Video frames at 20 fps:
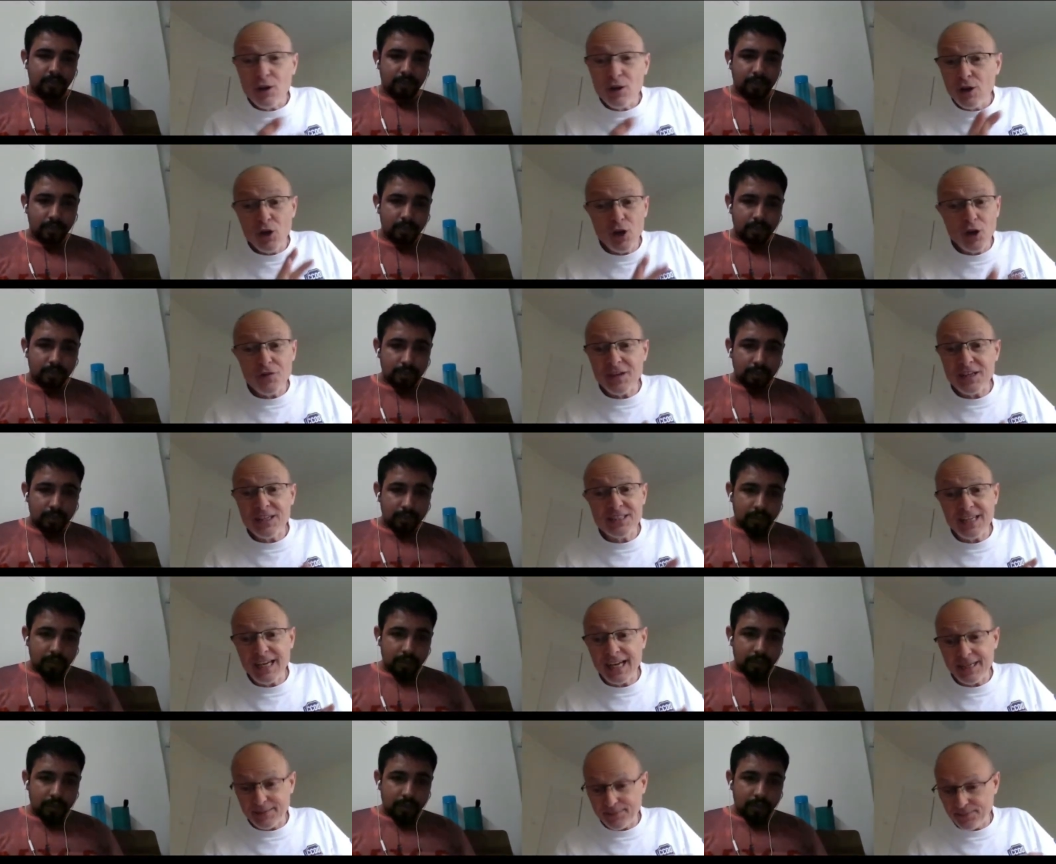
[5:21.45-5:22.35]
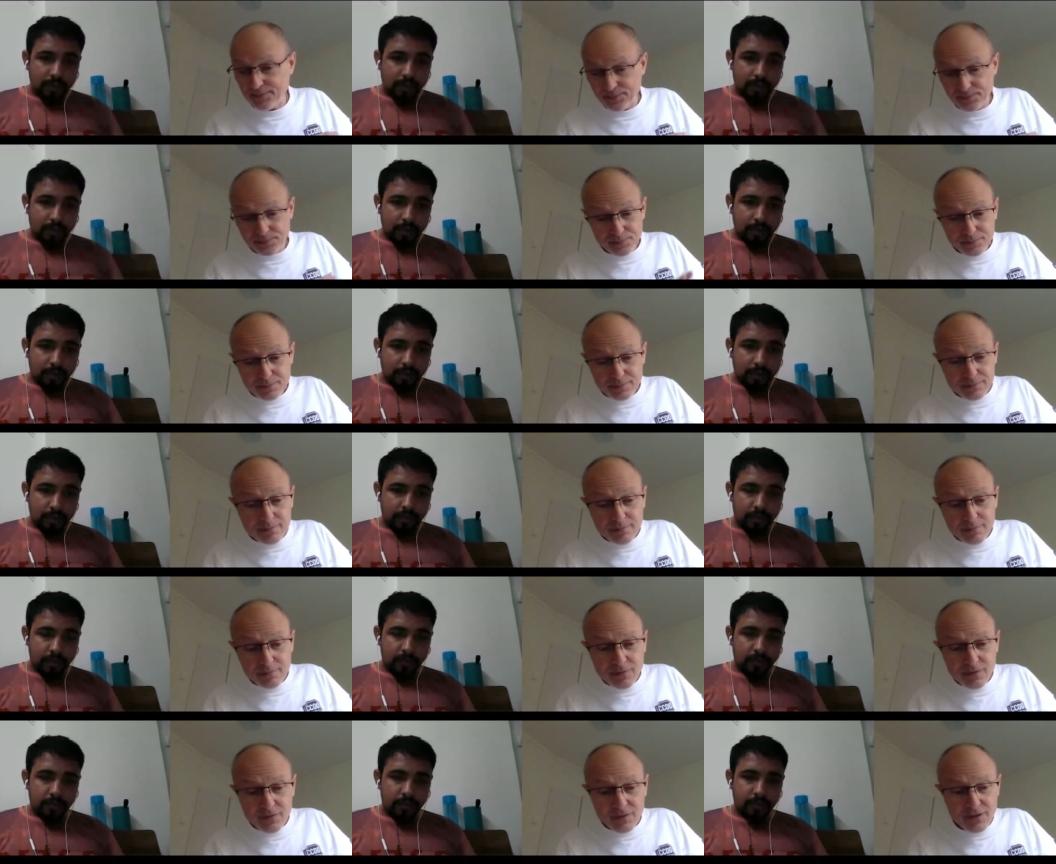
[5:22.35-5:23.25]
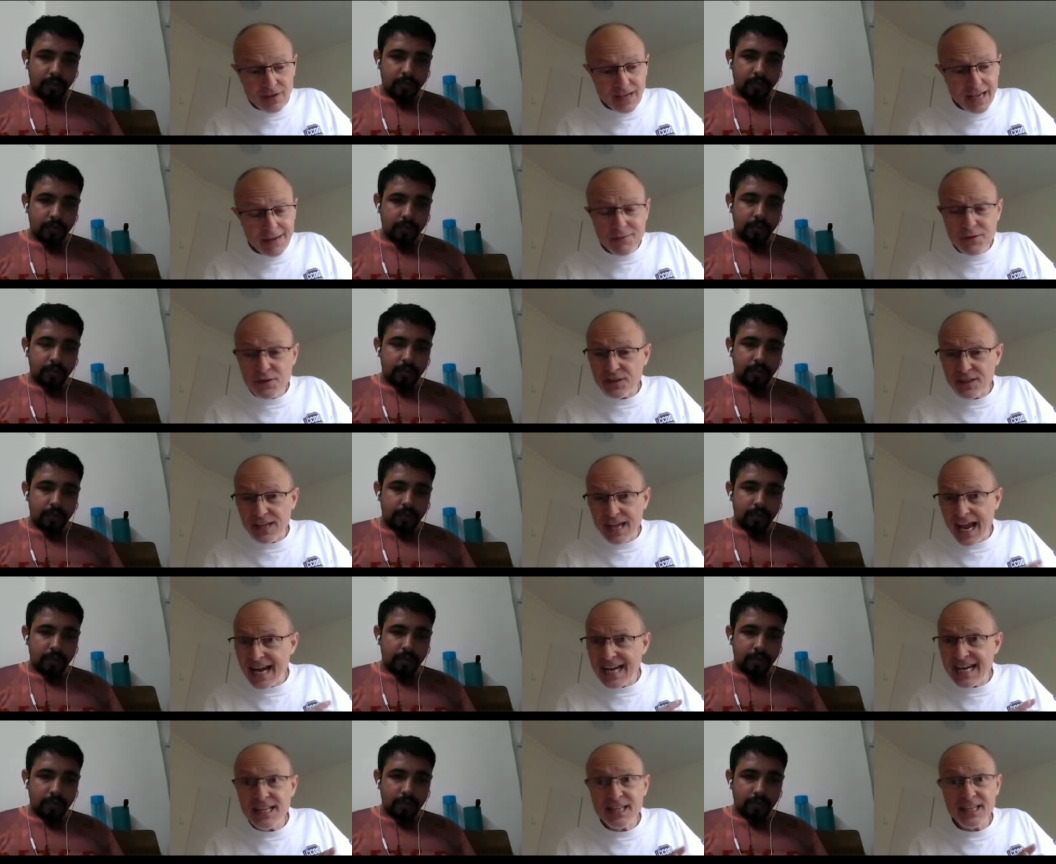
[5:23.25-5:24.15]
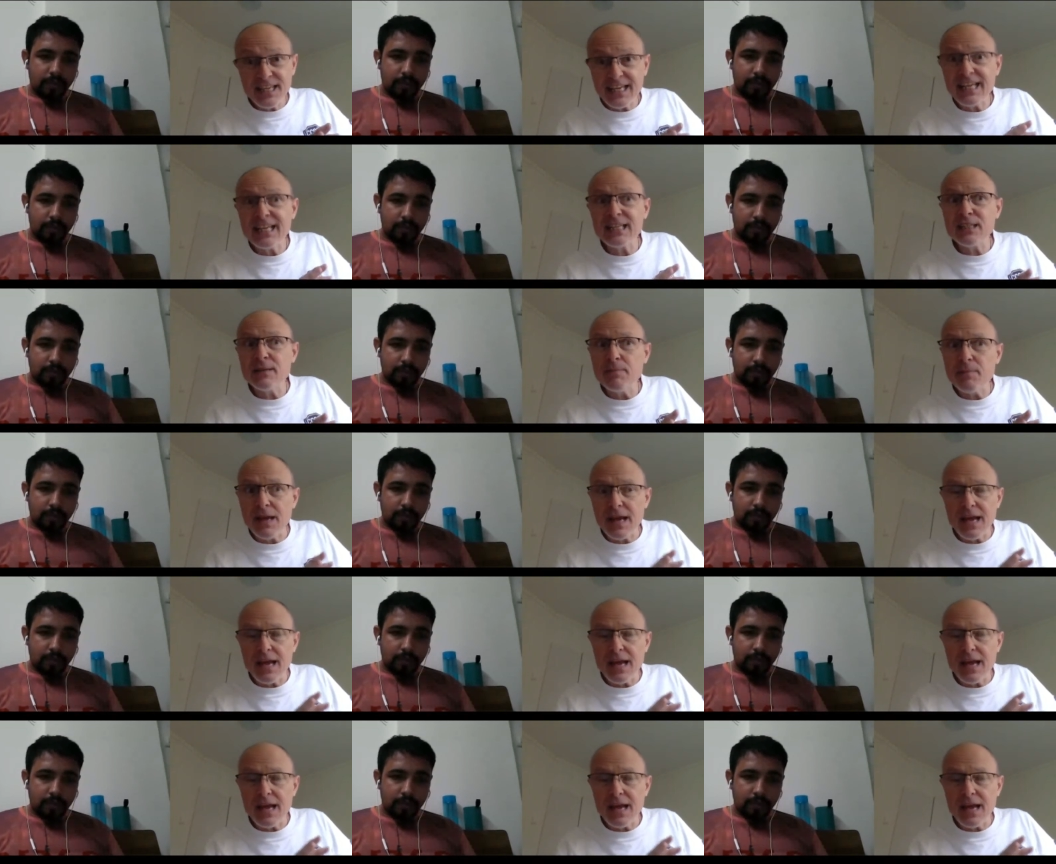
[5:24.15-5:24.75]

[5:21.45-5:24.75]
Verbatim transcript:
Speaker 1: Like they said, everything, anything is in,